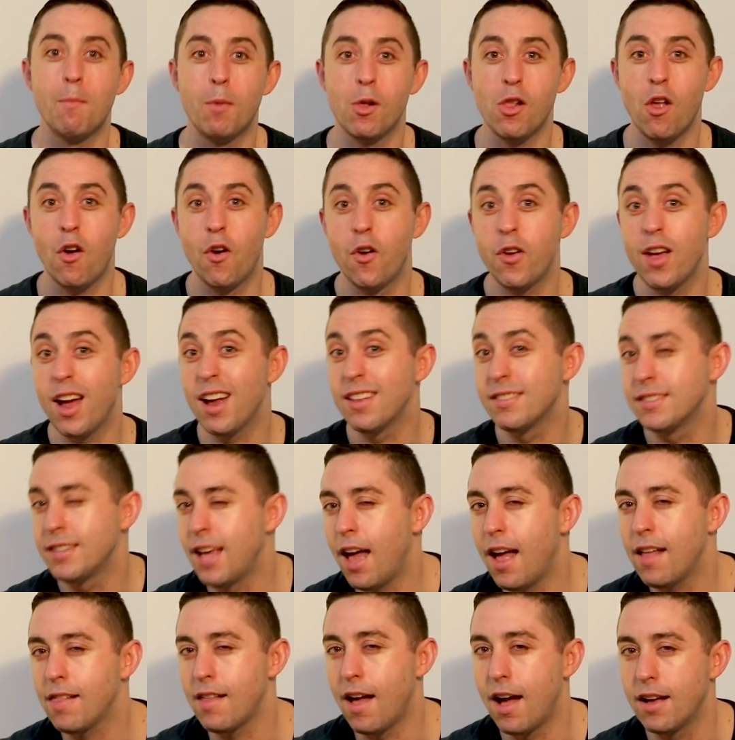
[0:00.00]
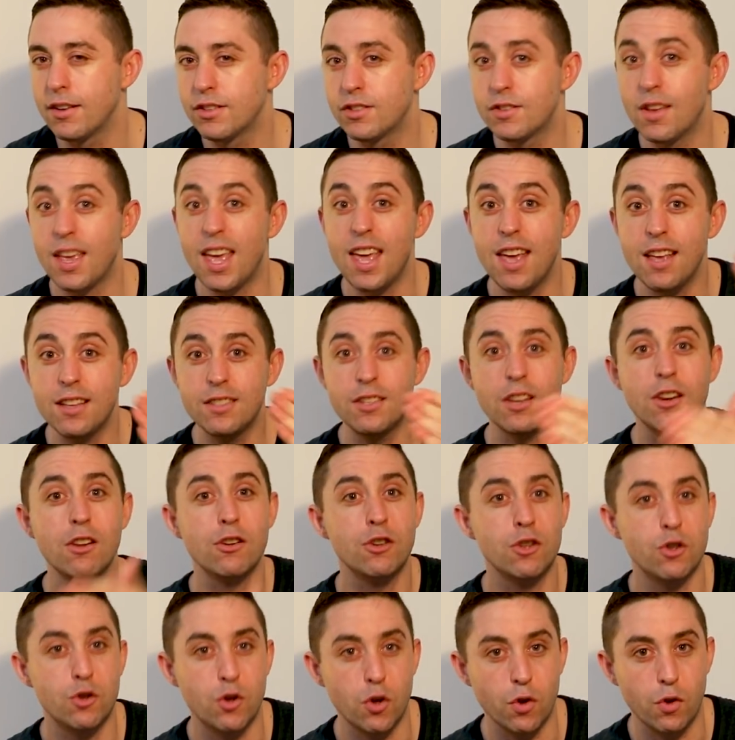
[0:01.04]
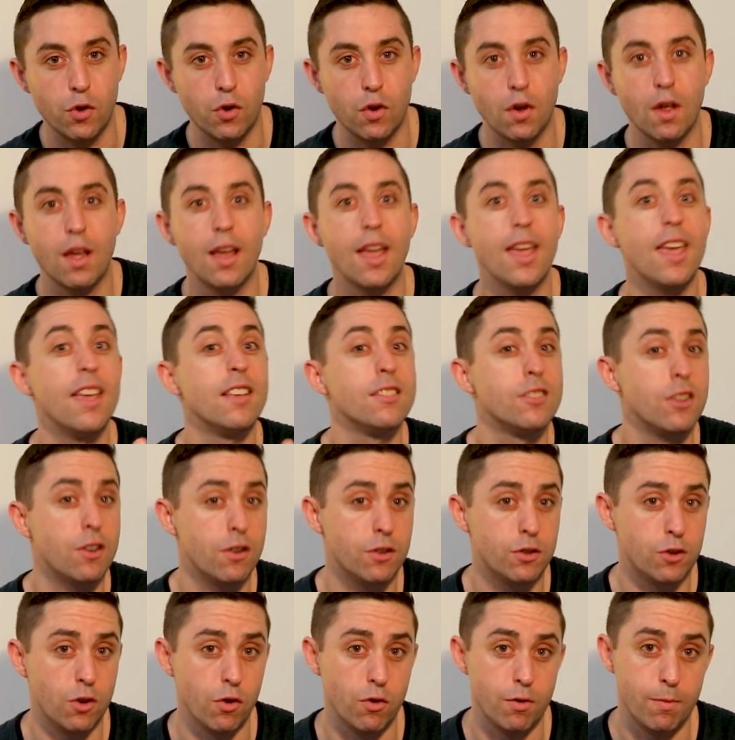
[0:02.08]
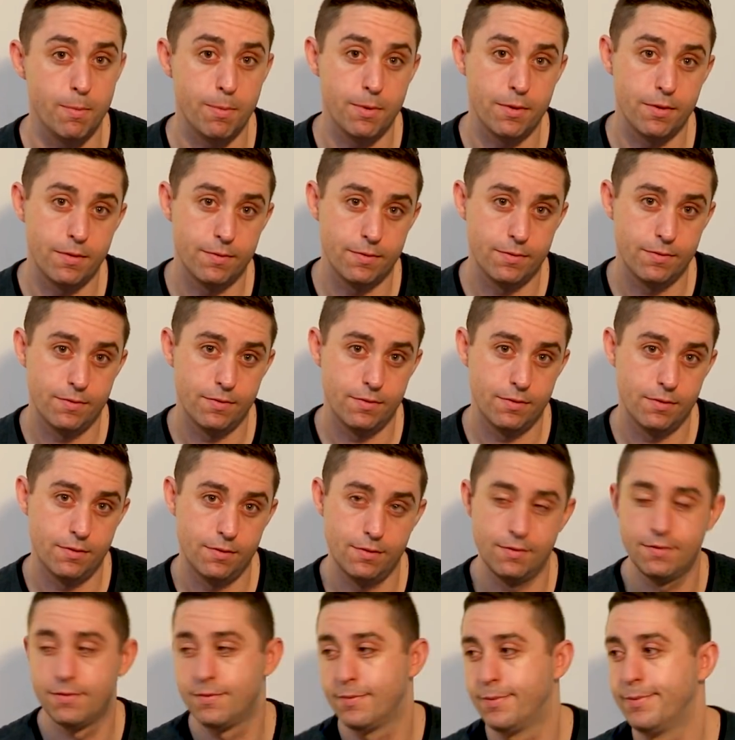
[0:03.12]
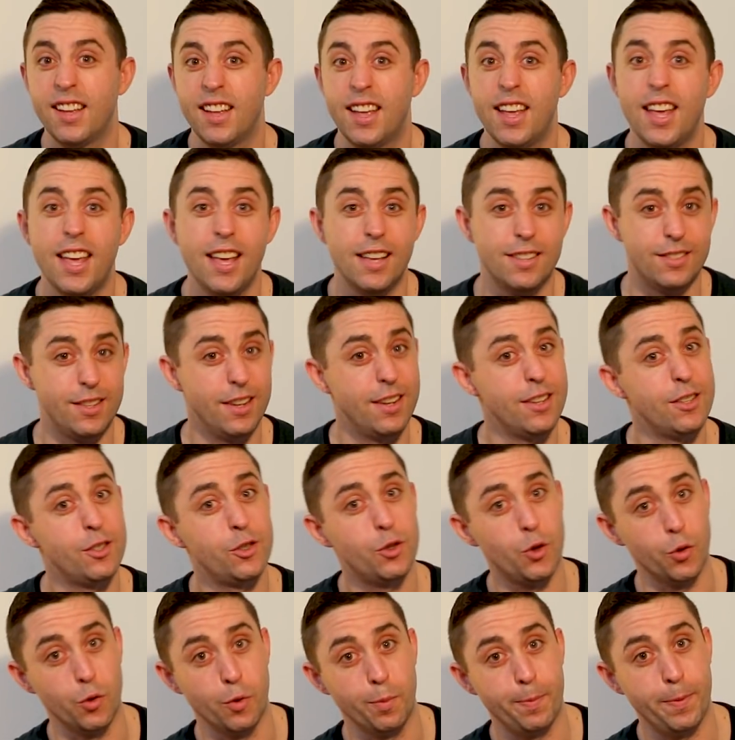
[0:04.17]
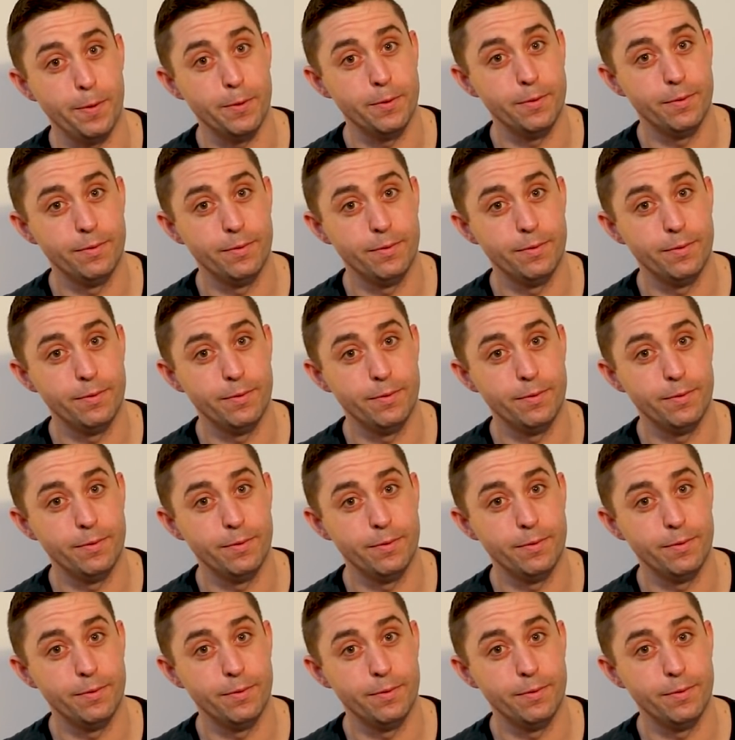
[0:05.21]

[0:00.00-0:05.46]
below and tell us, is it a stew? Is it a soup? Is it a stoop?